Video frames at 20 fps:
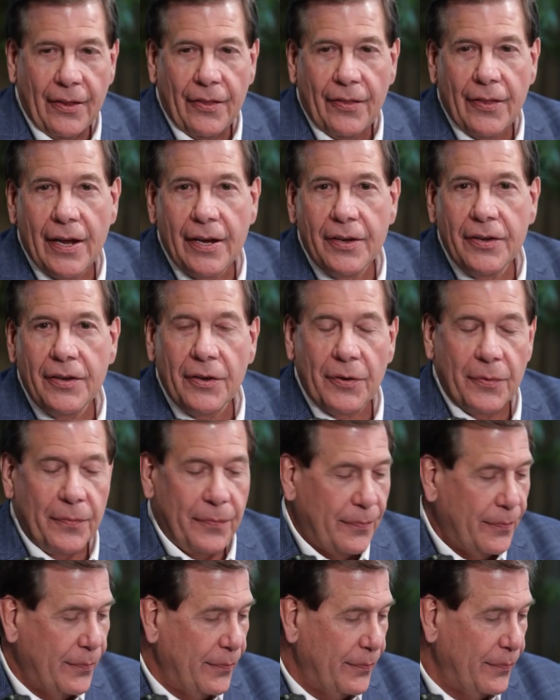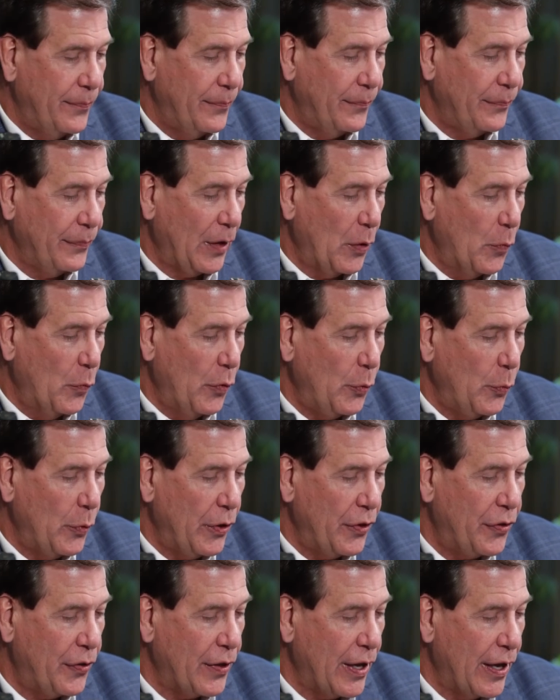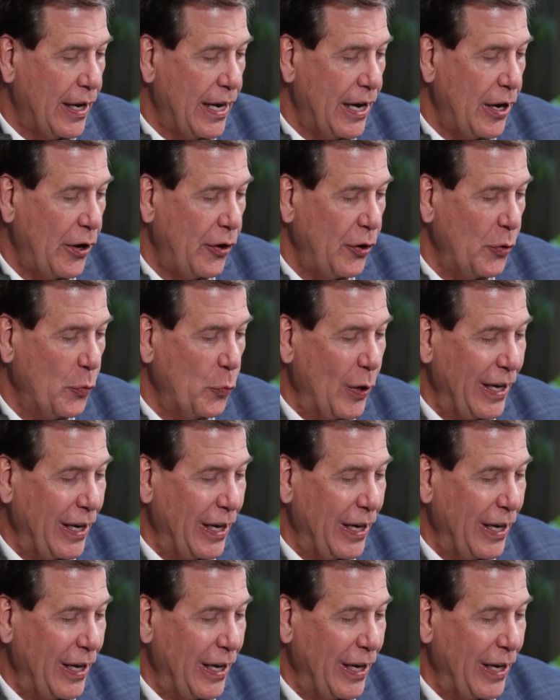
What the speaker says: Thank you. We're with Aryn